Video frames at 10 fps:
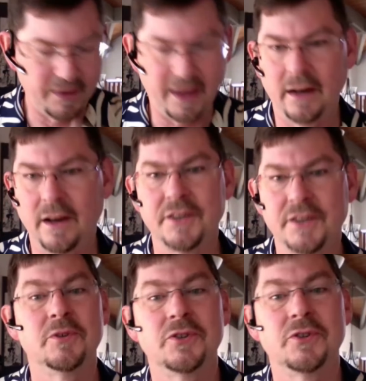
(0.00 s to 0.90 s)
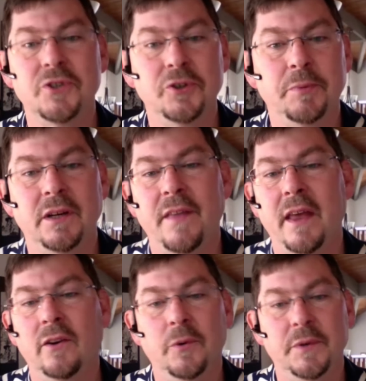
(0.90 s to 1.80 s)
that customers are stupid and
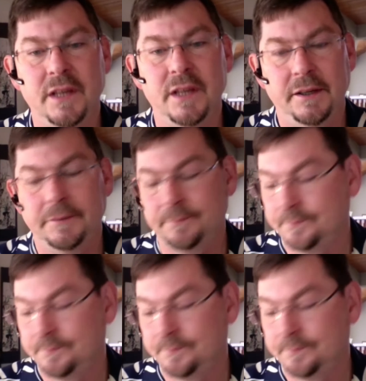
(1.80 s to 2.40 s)
don't know what they need.